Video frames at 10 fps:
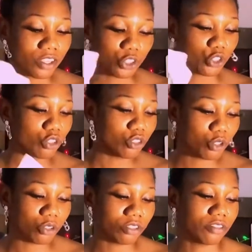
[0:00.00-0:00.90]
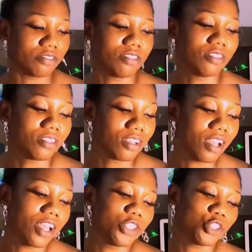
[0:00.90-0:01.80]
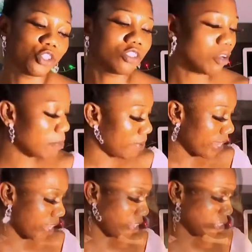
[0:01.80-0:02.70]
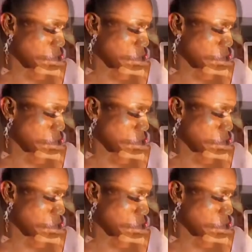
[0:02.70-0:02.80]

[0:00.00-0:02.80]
You should know. You should know better.